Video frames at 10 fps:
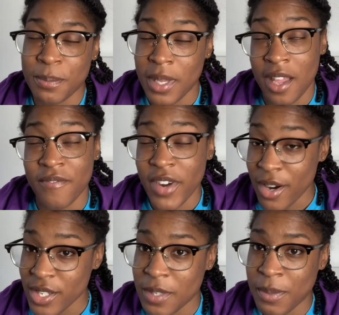at
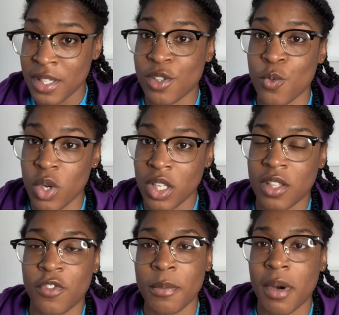first, Spencer wanted the
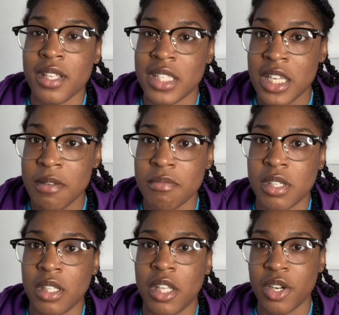football team to
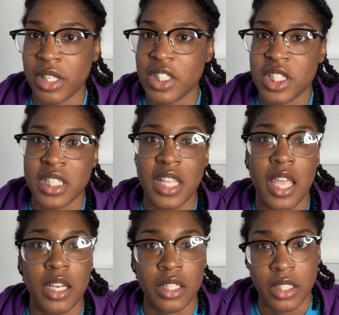literally just
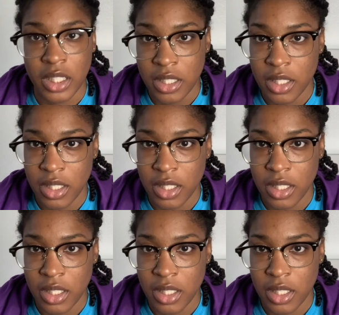take a knee